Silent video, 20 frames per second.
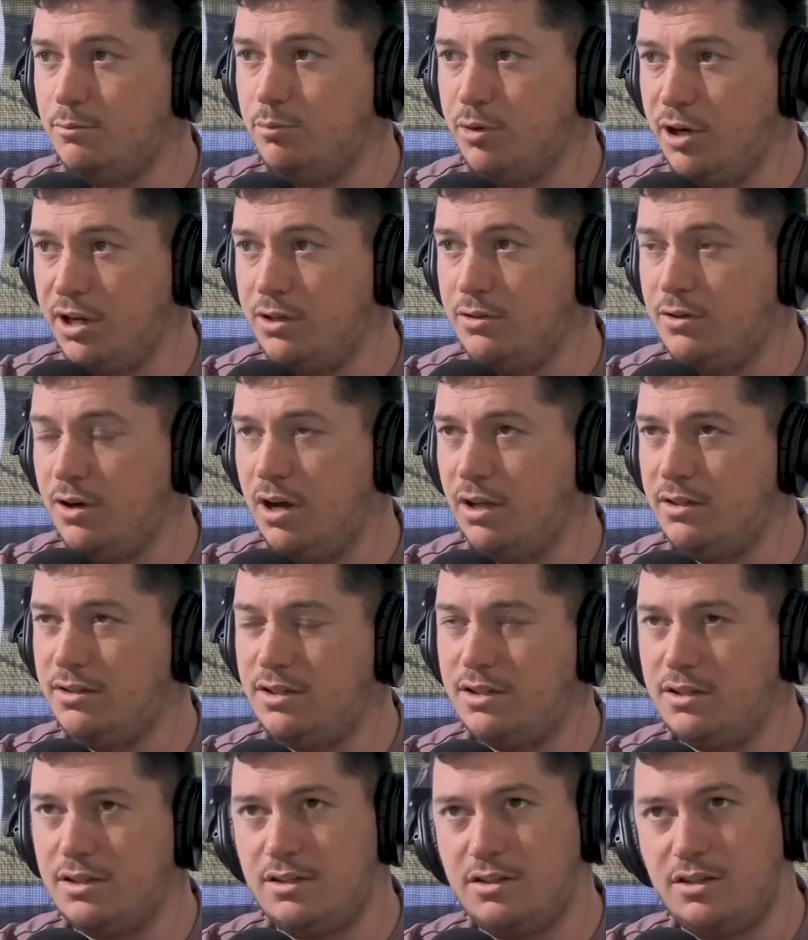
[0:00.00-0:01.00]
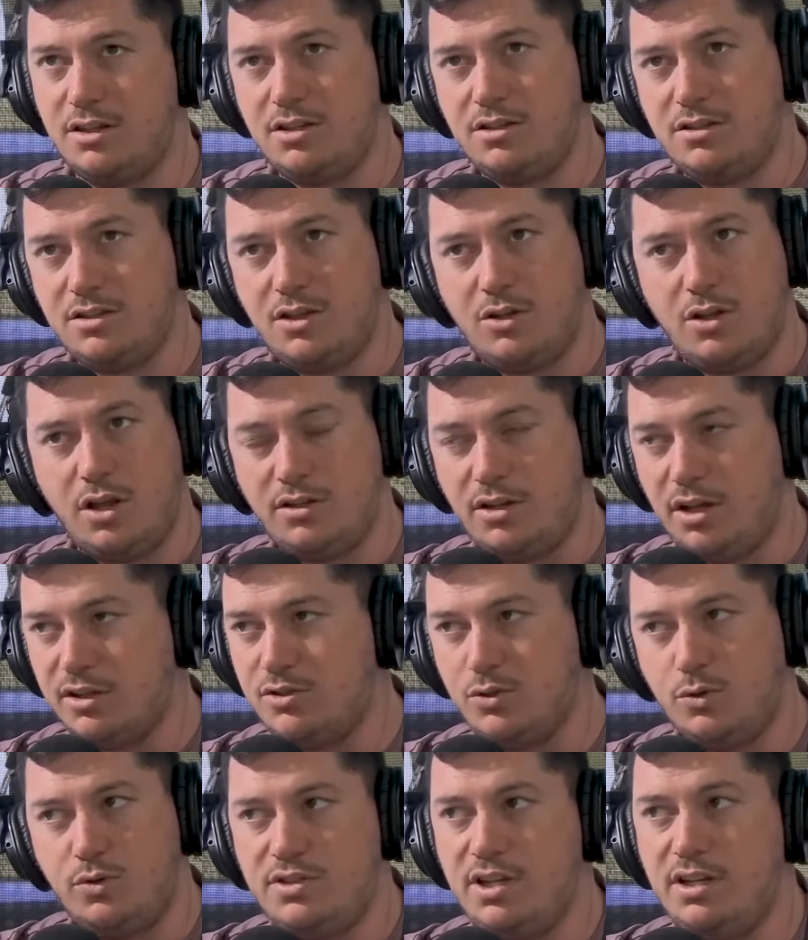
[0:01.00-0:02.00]
Brian Cole, I
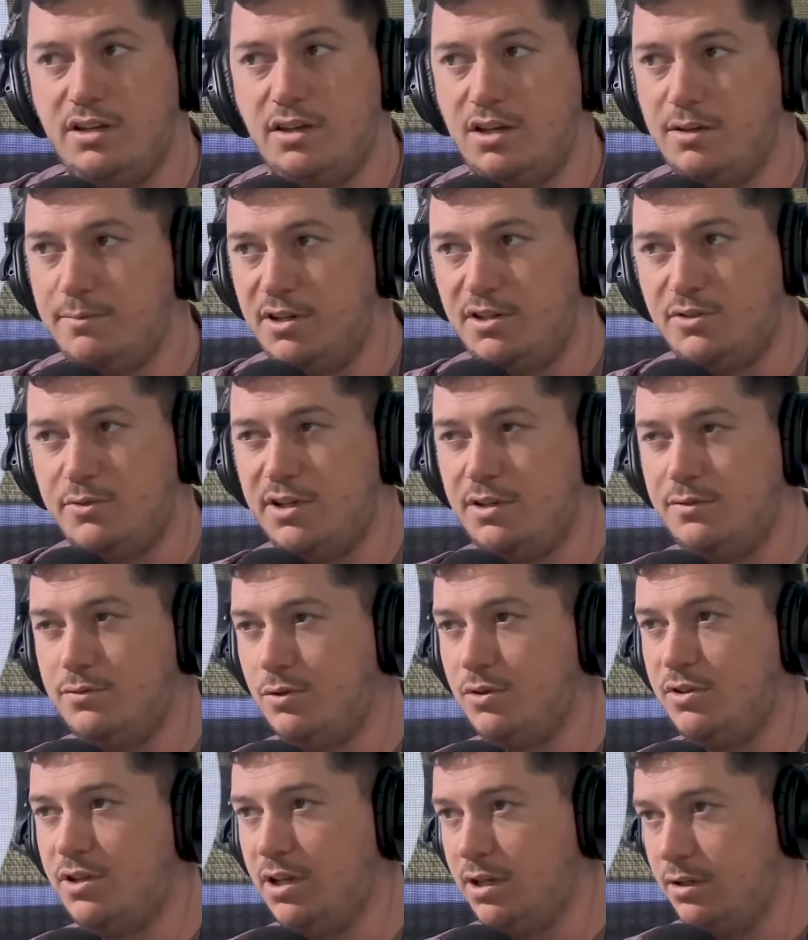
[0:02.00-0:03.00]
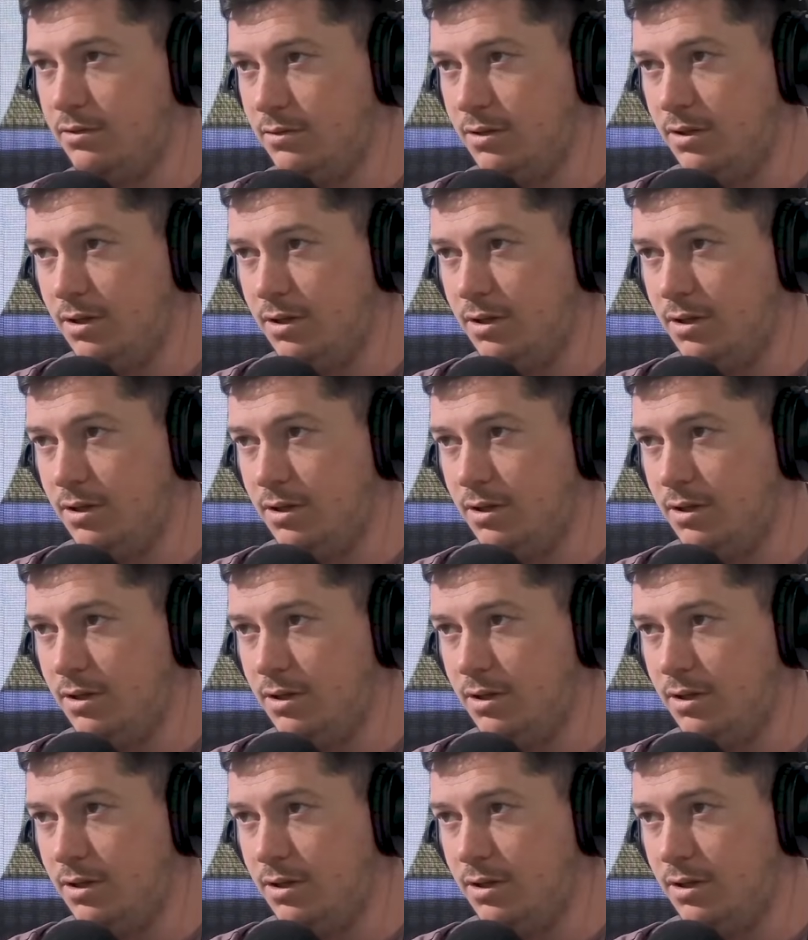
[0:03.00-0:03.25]
don't think he came in 2014,